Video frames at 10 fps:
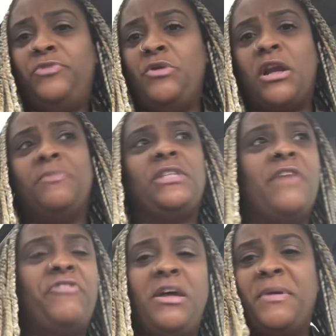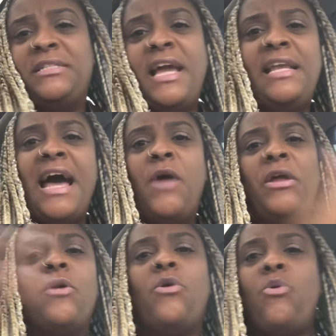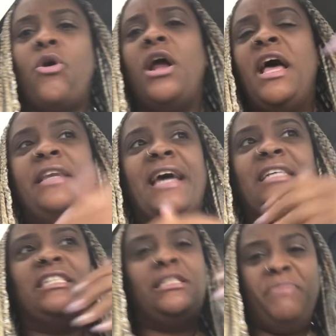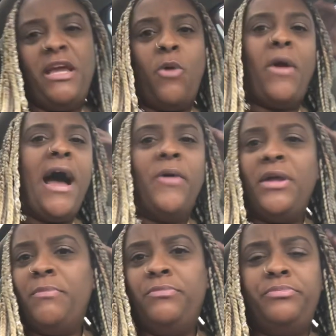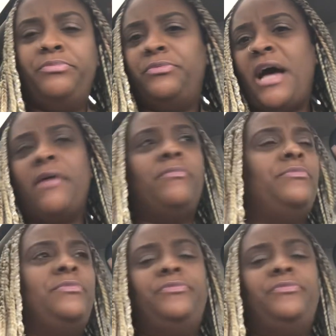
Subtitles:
you know what I'm saying, for them, because they down there, or they just be around them like